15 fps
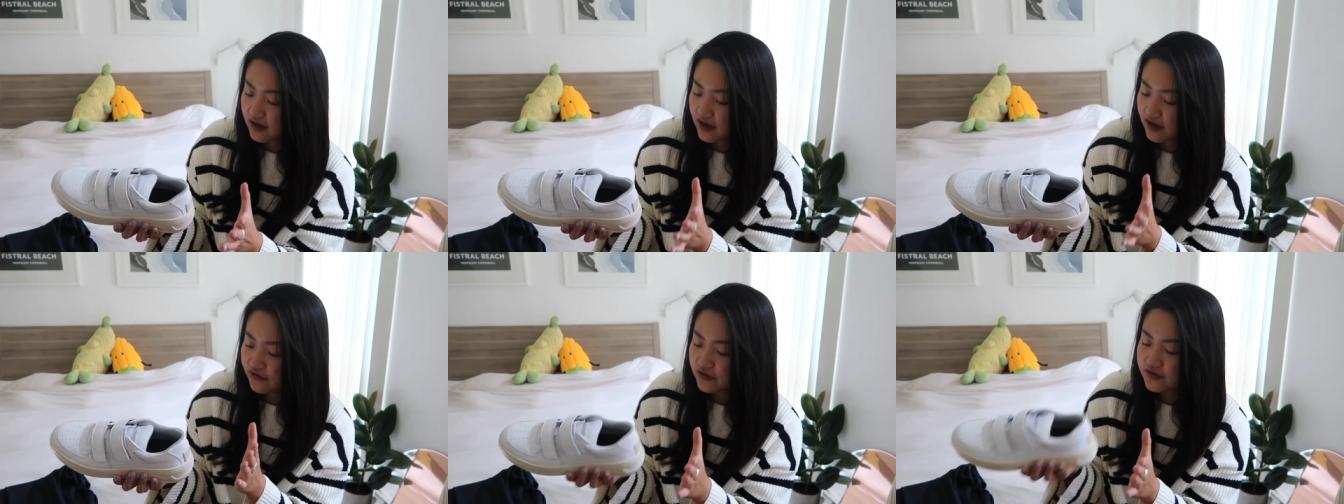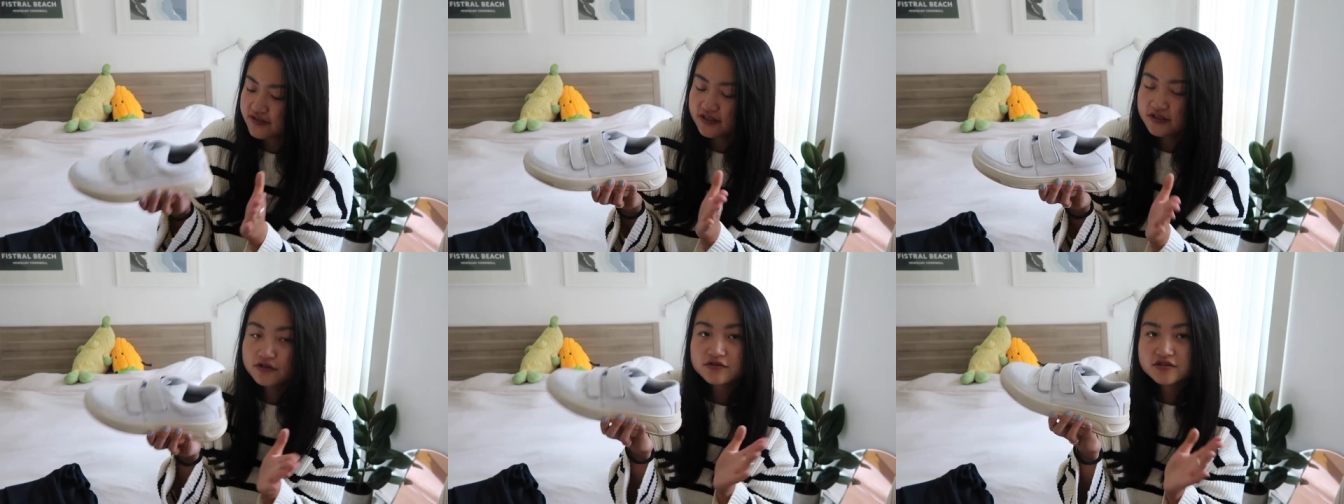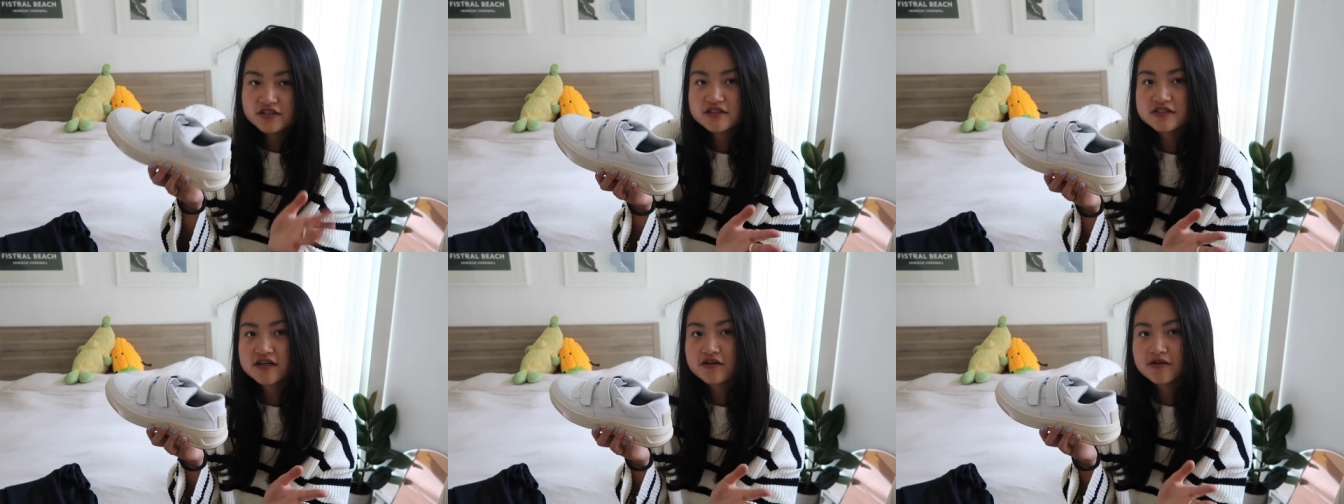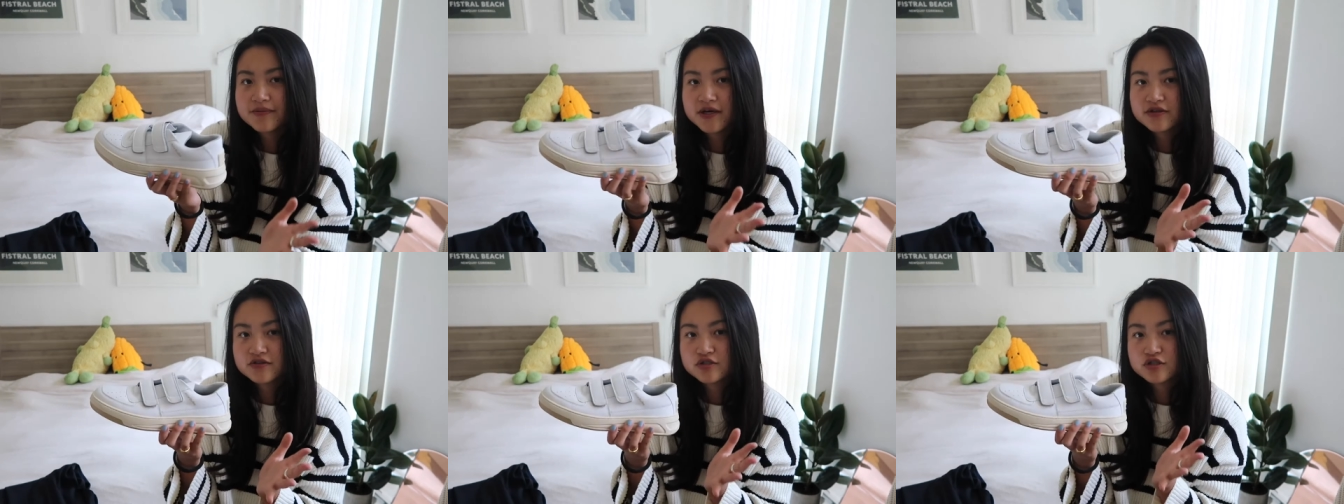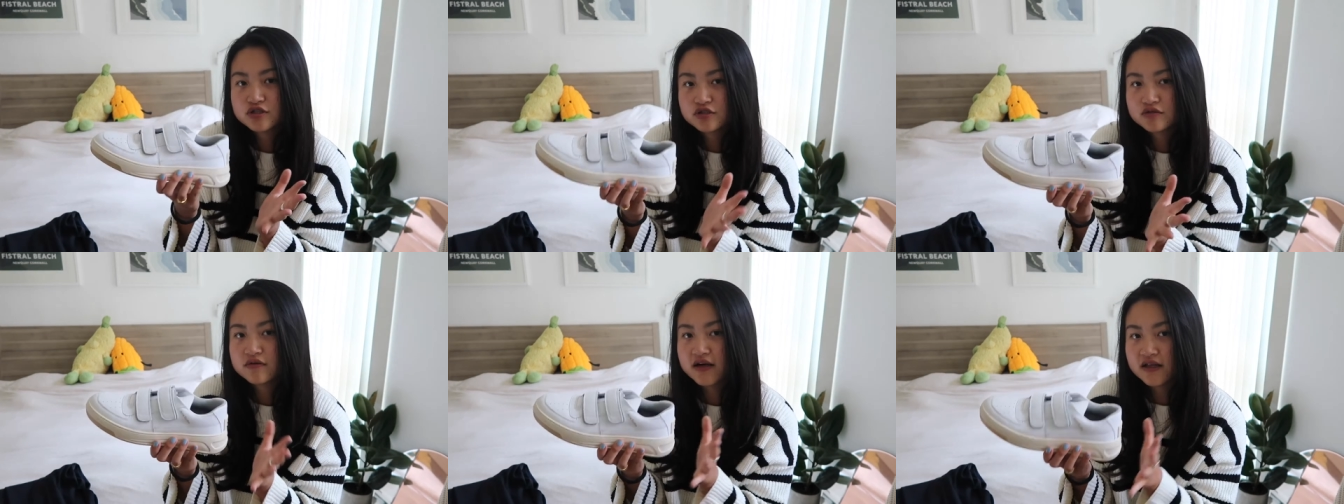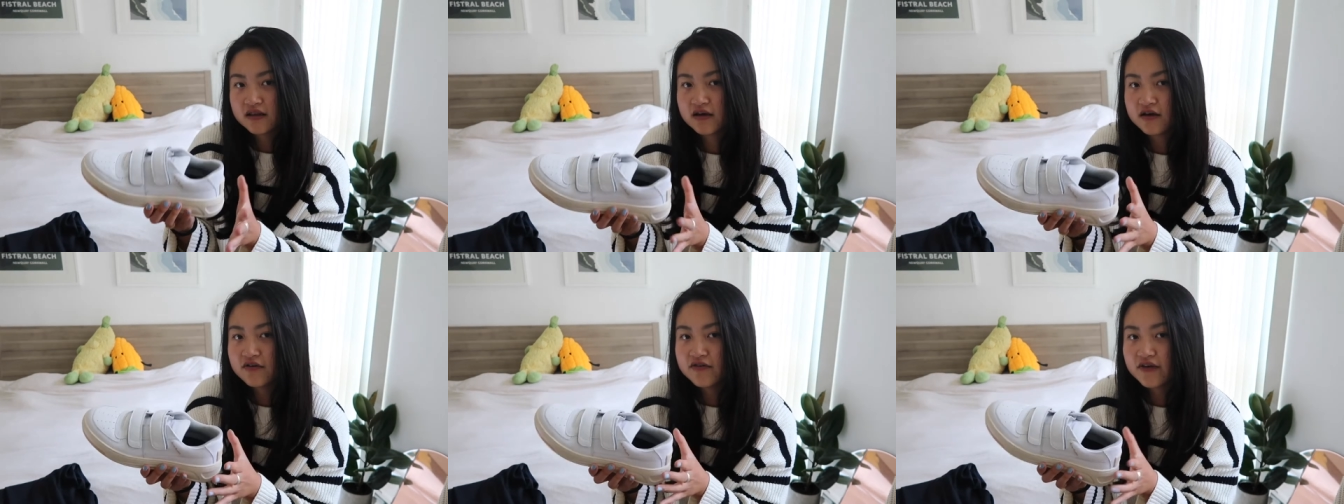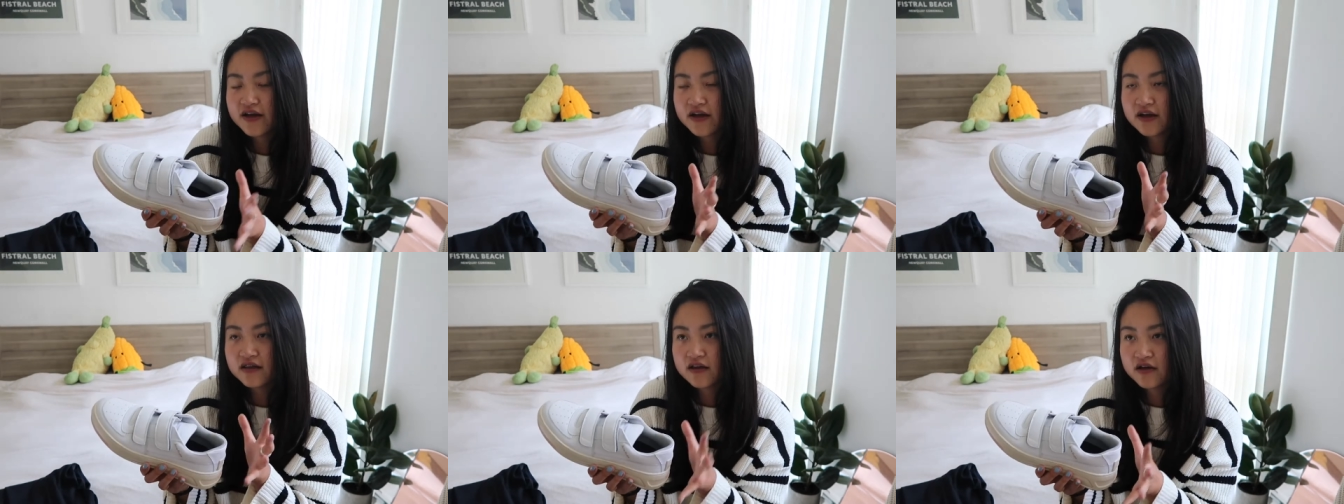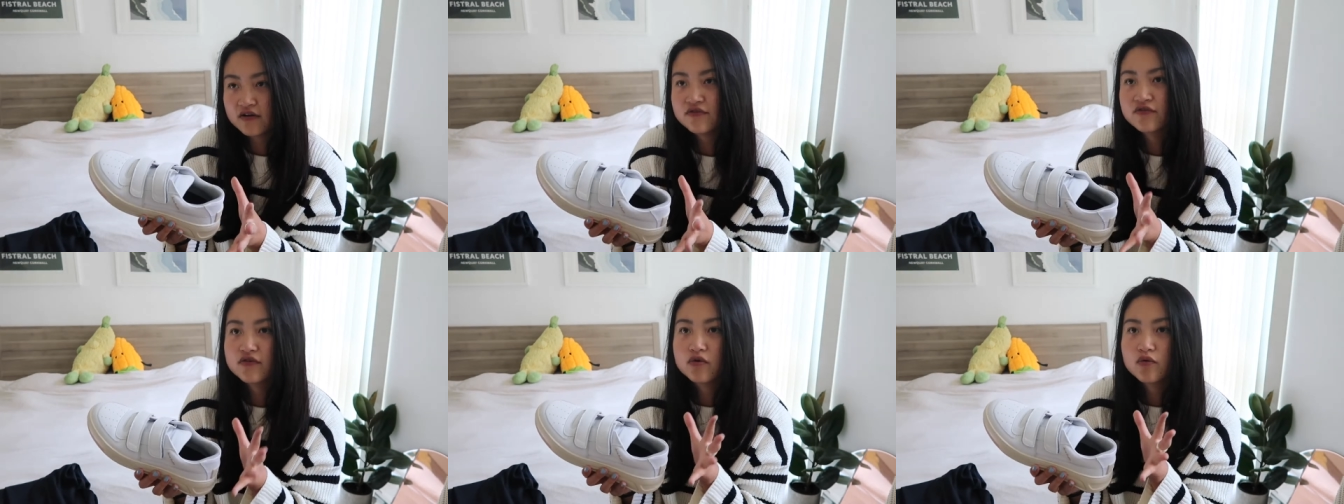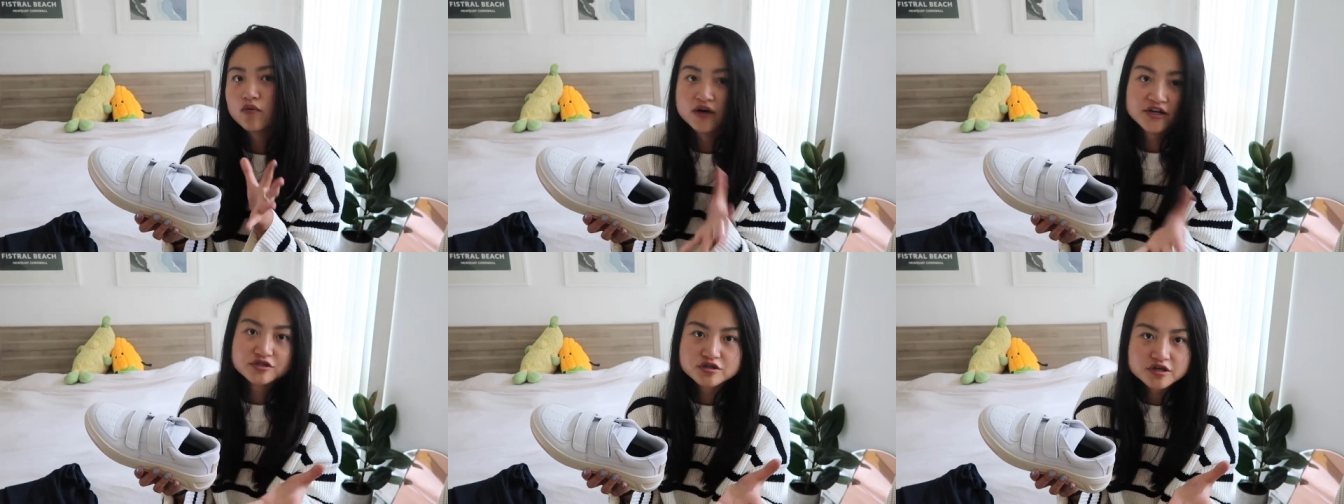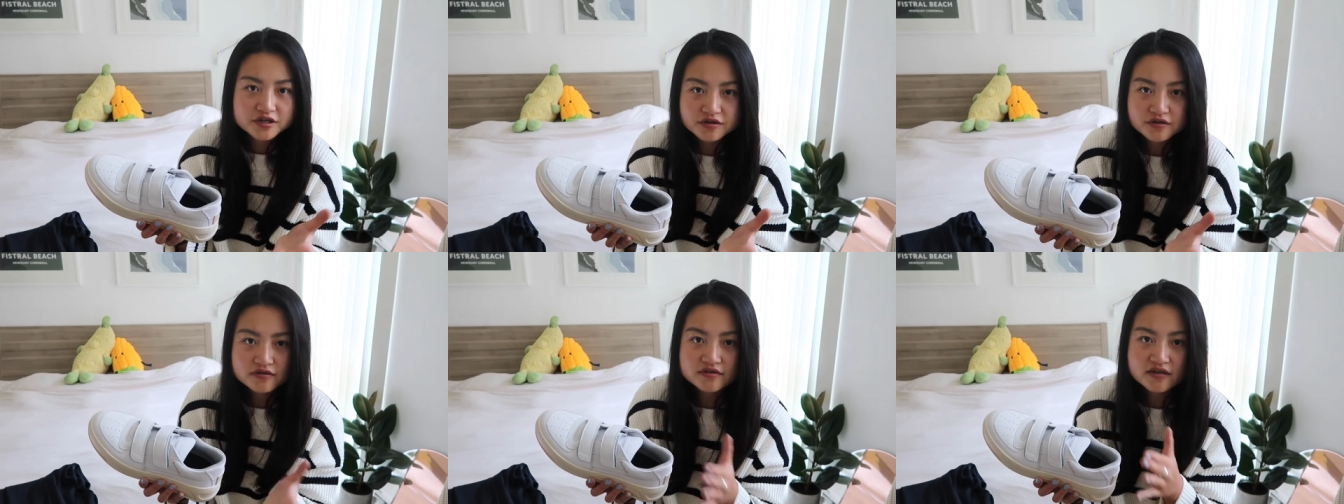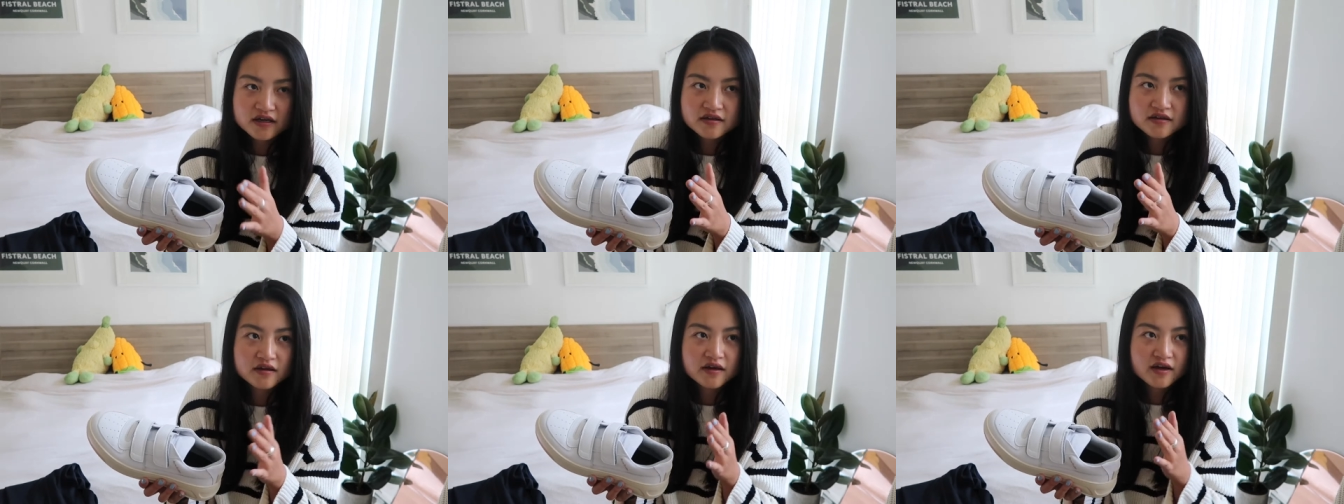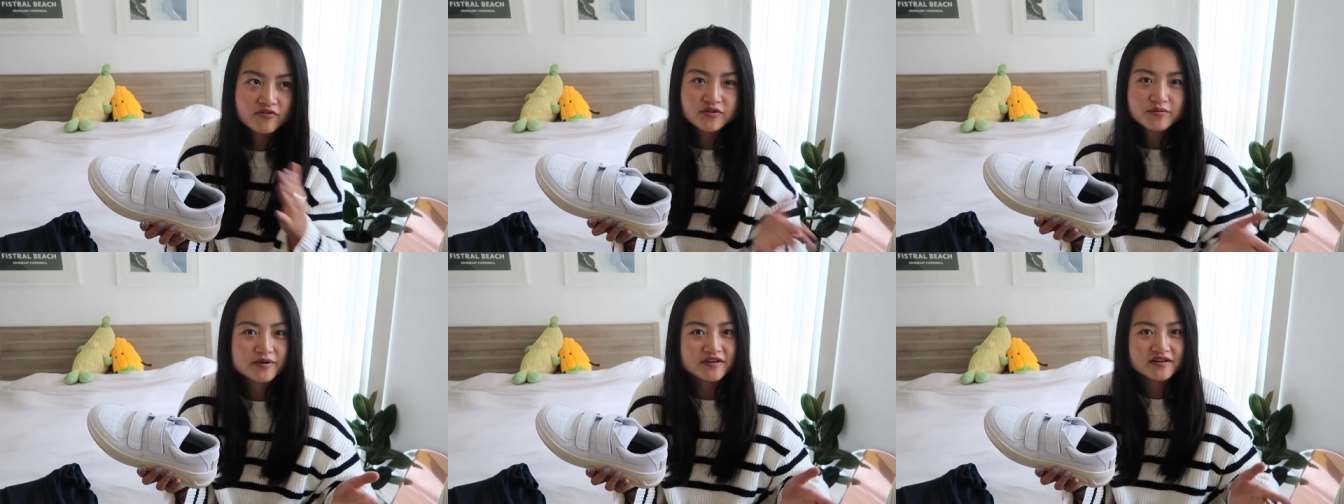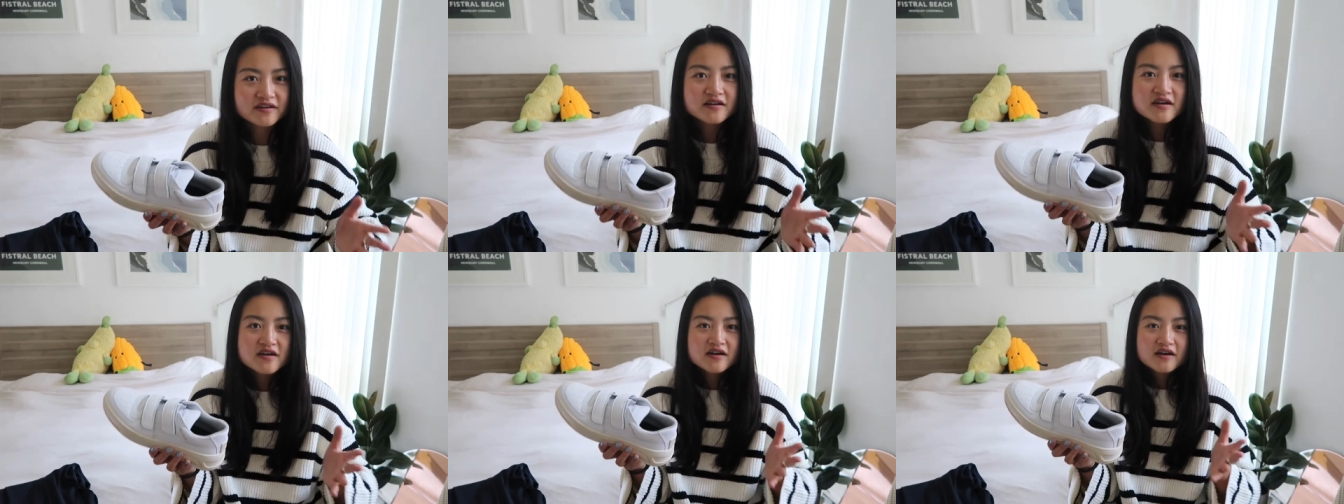every single detail about this shoe I love and I love white trainers. I think everybody